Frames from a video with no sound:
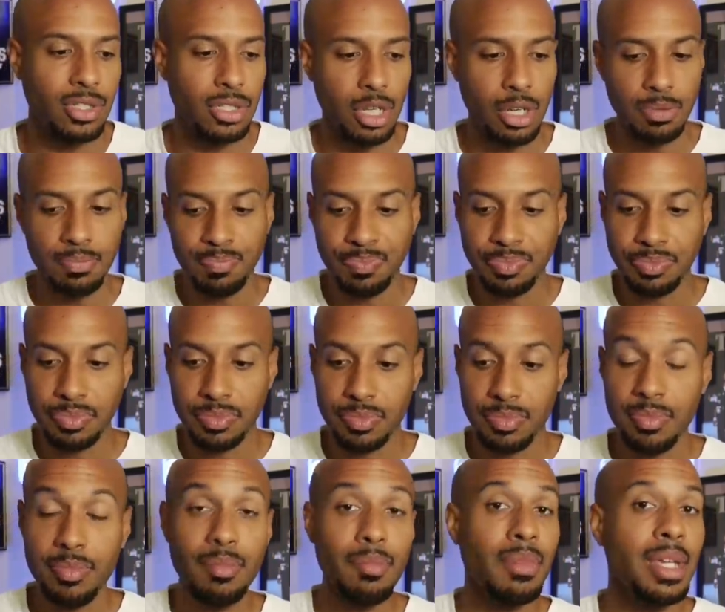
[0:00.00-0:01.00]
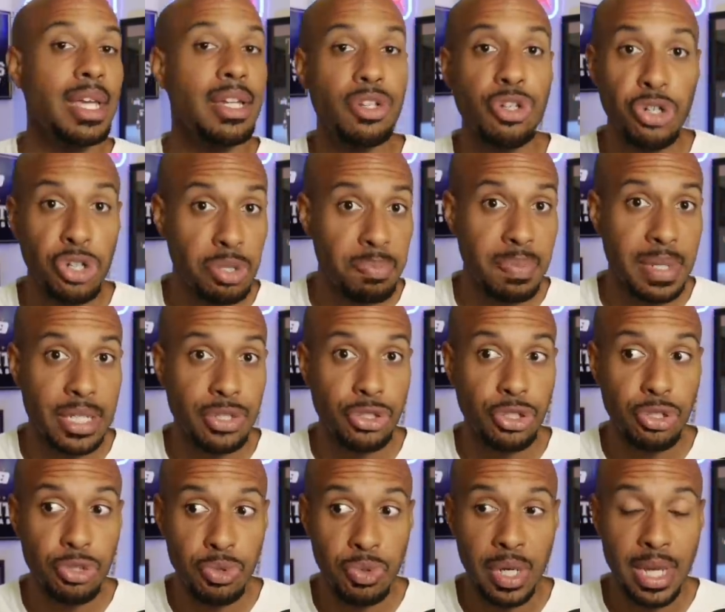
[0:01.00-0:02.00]
So it could be,
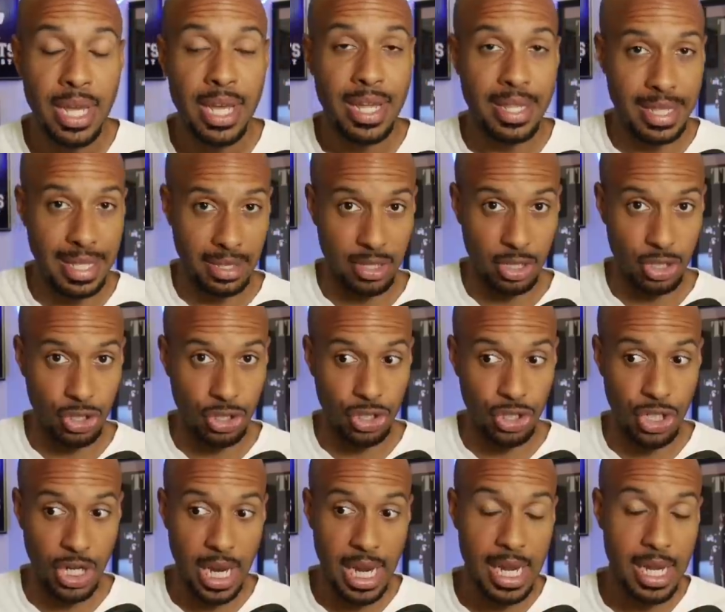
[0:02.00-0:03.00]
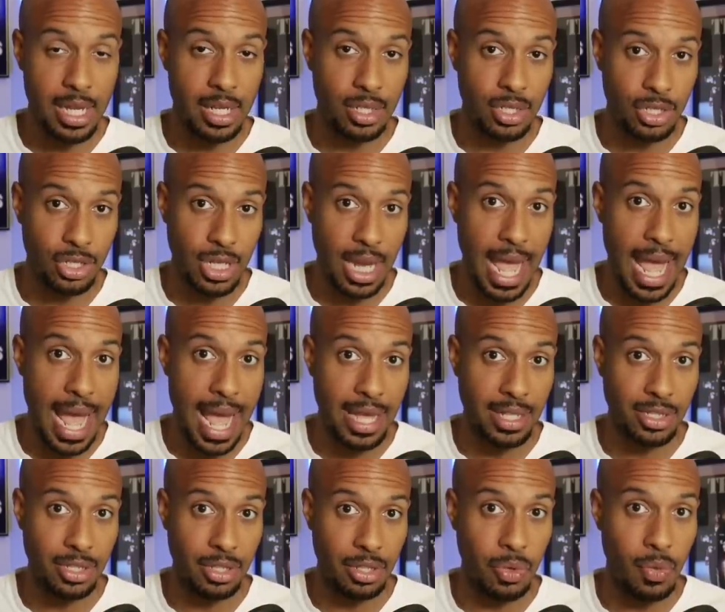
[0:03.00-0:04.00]
too, that the change
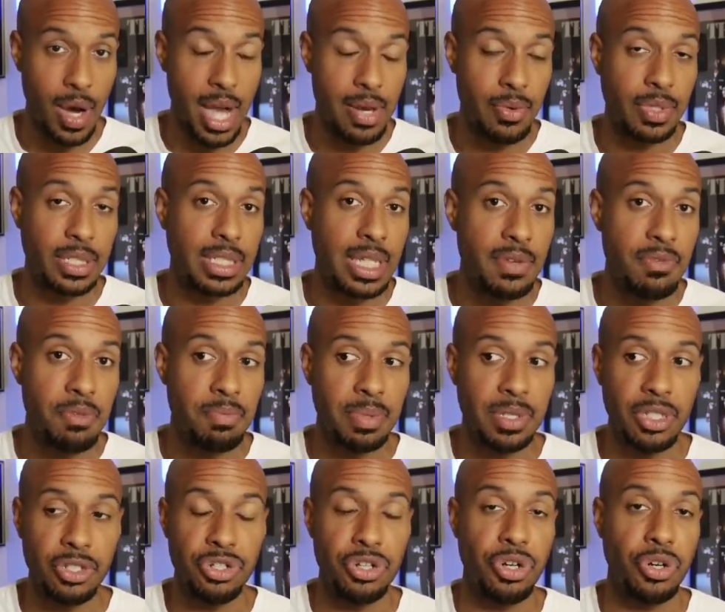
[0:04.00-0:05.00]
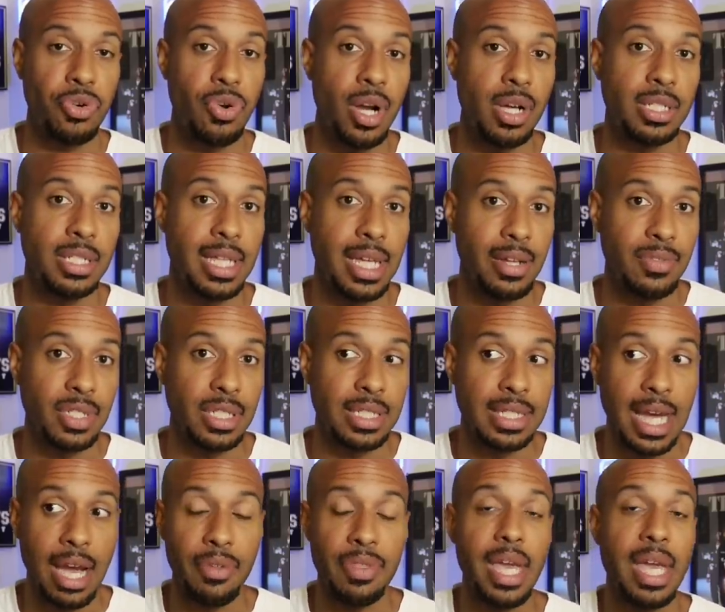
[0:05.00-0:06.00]
at the wide receiver position across the NFC
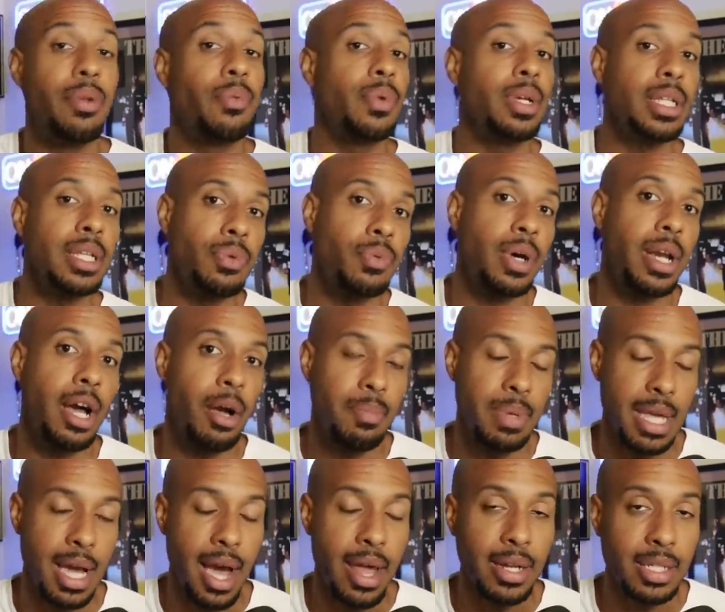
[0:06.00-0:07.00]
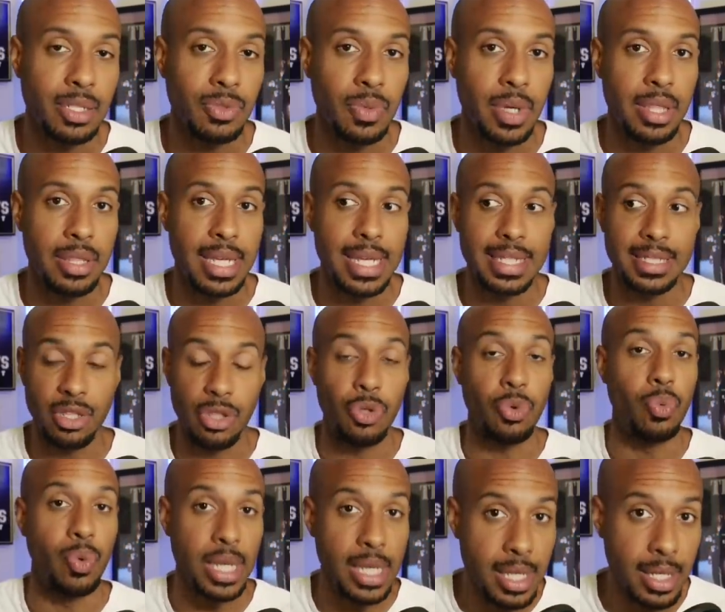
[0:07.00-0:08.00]
South, and really what I'll be honest with is
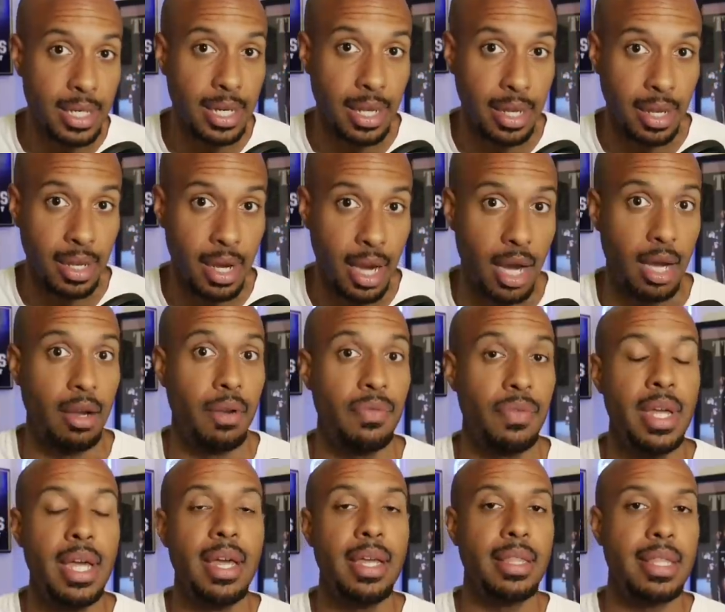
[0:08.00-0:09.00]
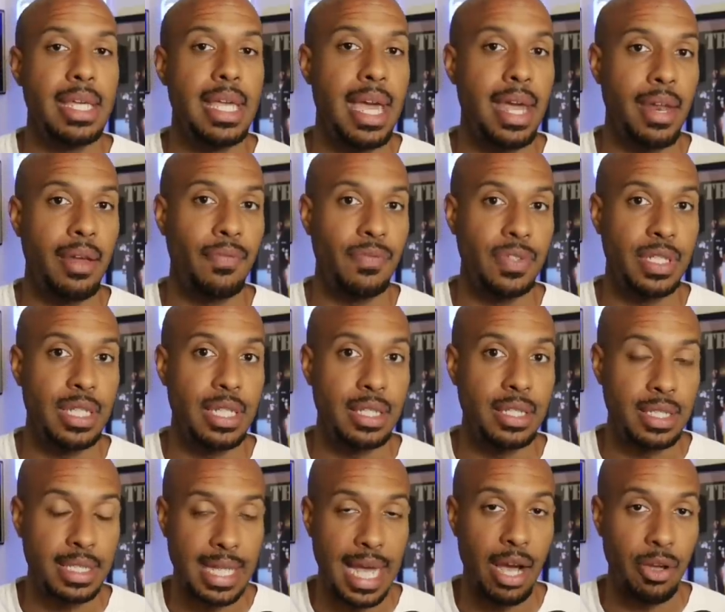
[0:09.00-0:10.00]
the weakening of the
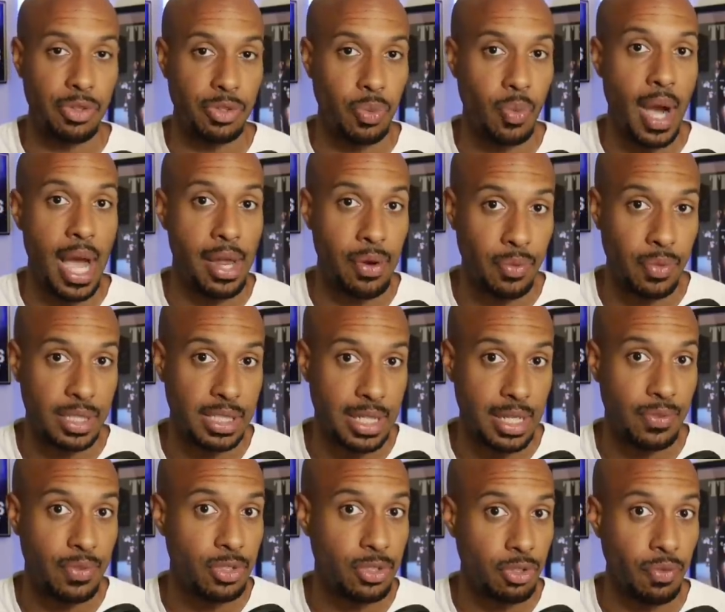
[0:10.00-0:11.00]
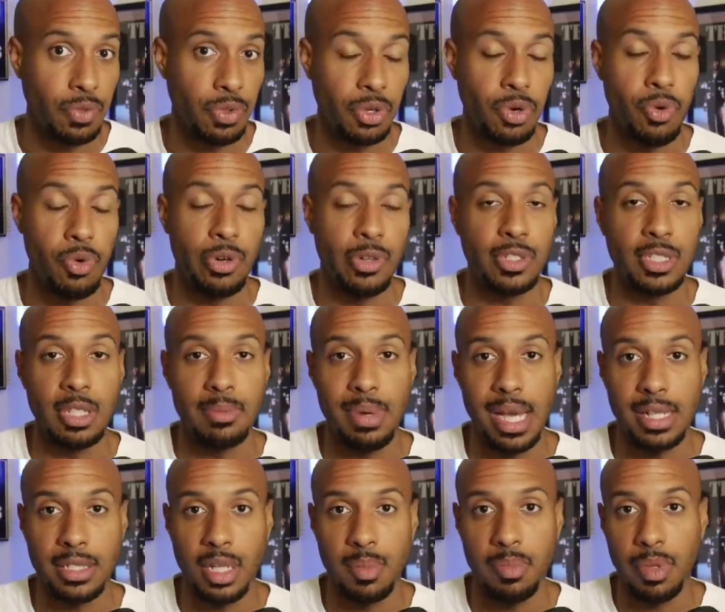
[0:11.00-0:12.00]
NFC South's wide receivers over the course of the
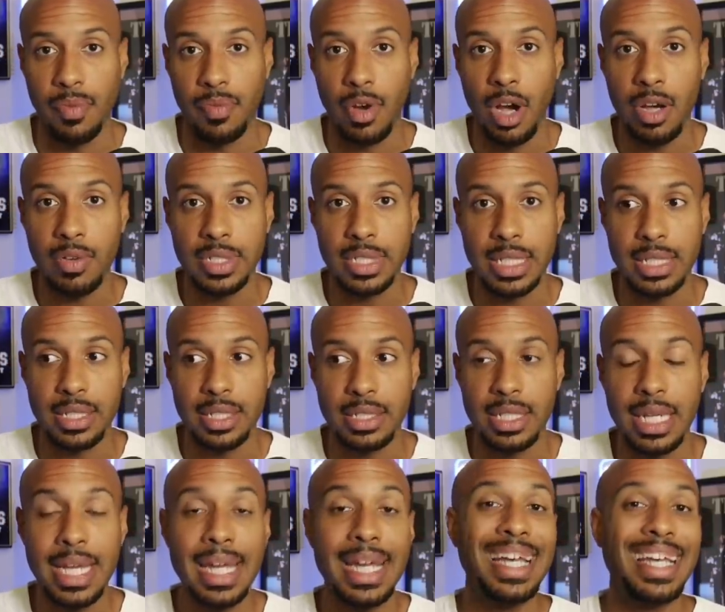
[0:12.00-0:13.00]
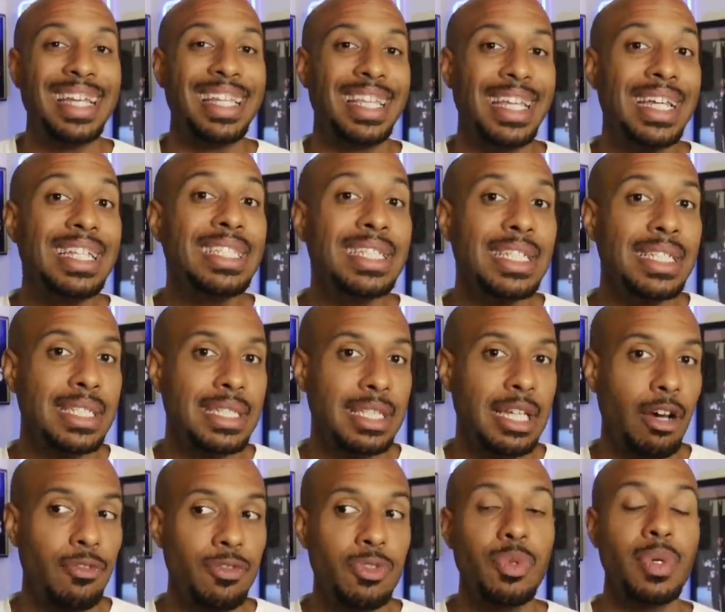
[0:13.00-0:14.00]
past couple of offseasons, lends
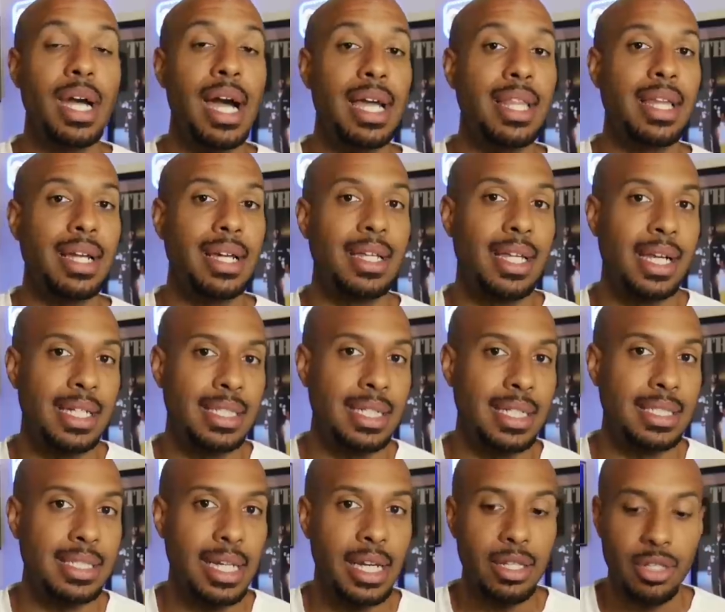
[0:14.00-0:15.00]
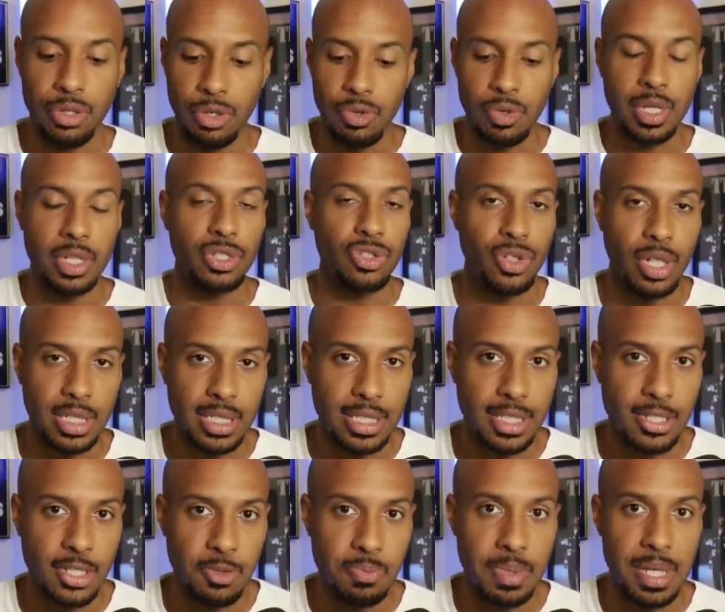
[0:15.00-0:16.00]
itself to a guy like Alontae Taylor who can trust
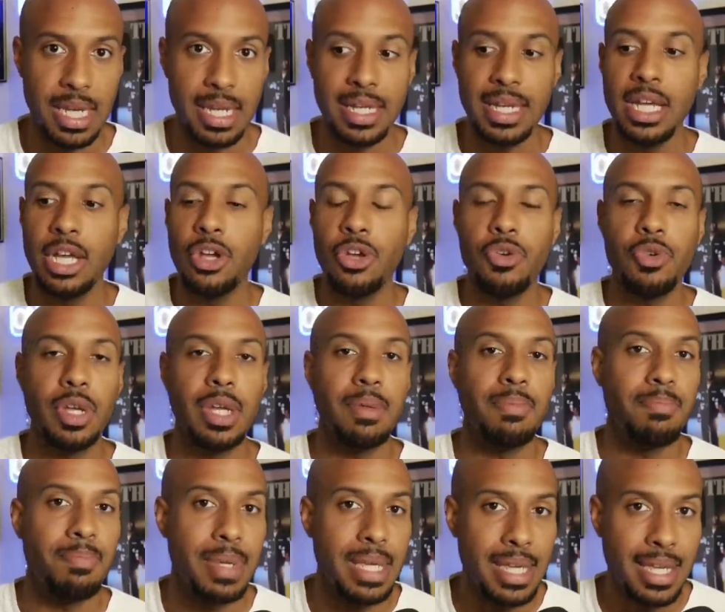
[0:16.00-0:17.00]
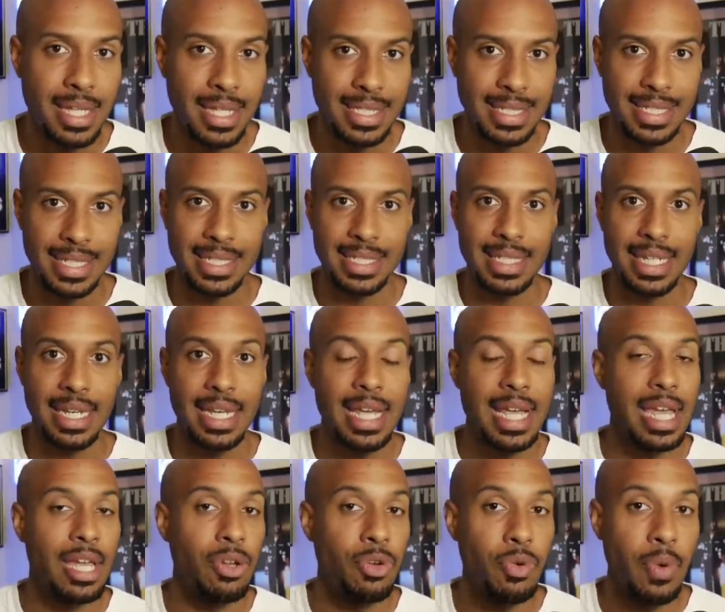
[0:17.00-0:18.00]
his speed, who can be consistent,
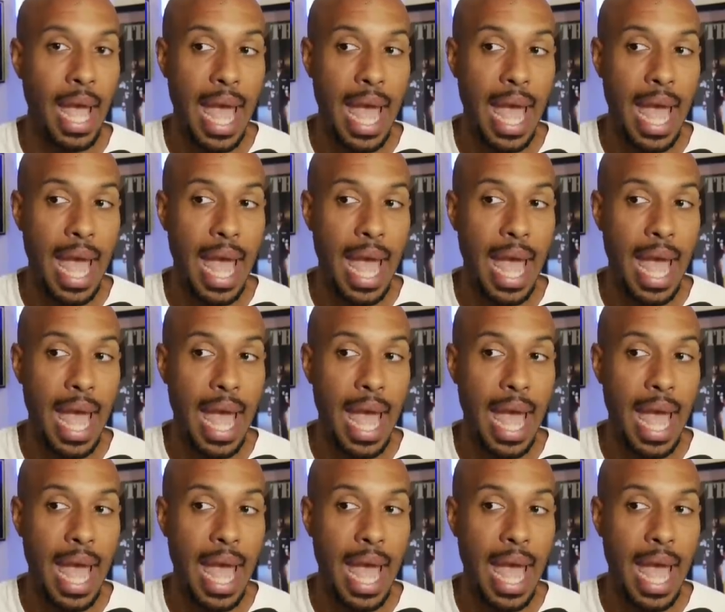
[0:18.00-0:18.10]
and who